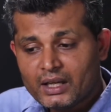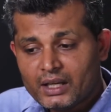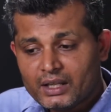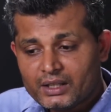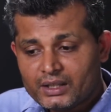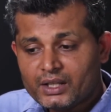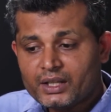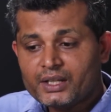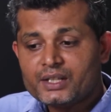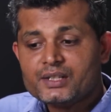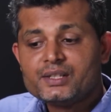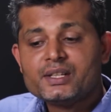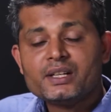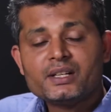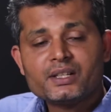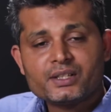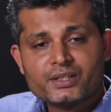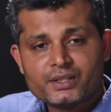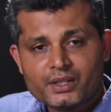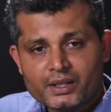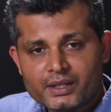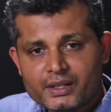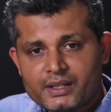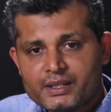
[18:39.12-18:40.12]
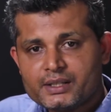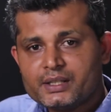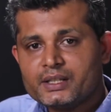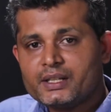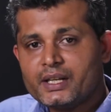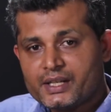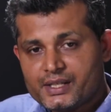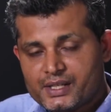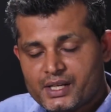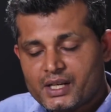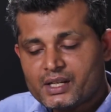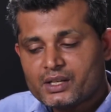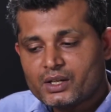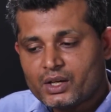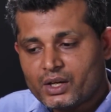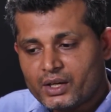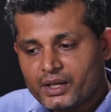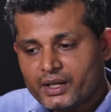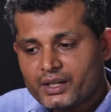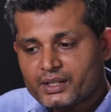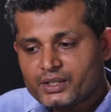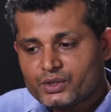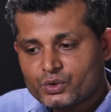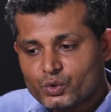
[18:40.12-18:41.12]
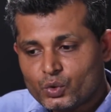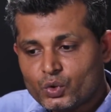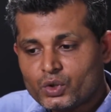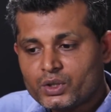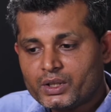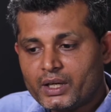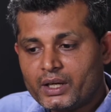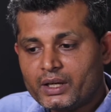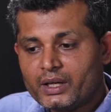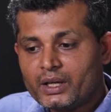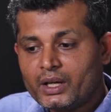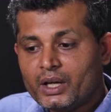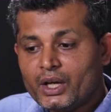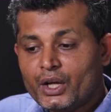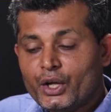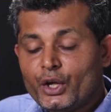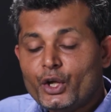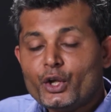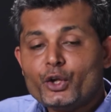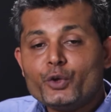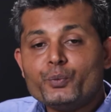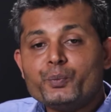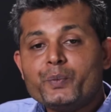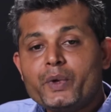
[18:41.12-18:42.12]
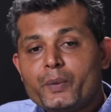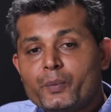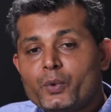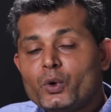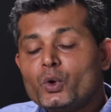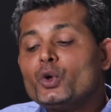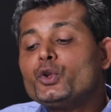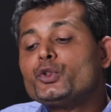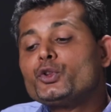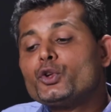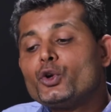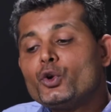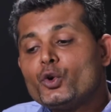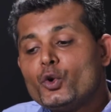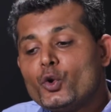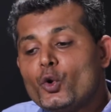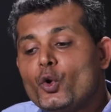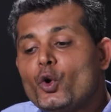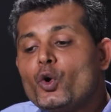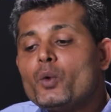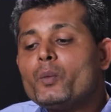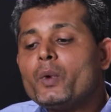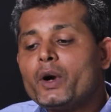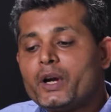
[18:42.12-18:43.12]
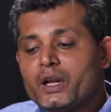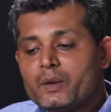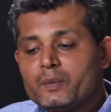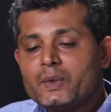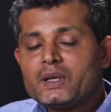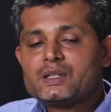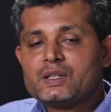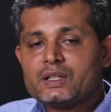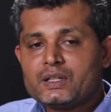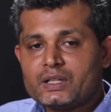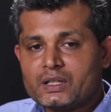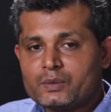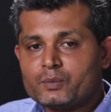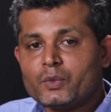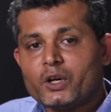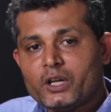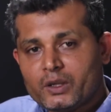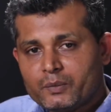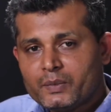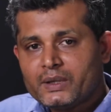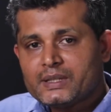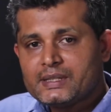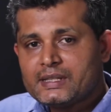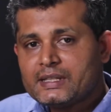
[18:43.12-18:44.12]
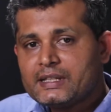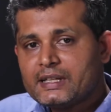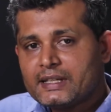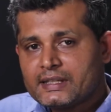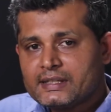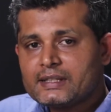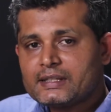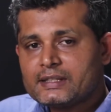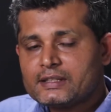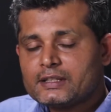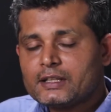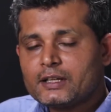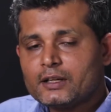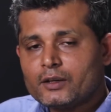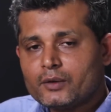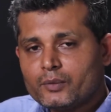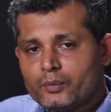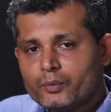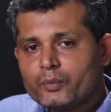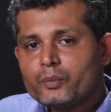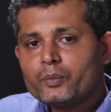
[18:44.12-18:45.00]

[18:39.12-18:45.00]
the recent studies in Asian context showed that people with low body mass index is the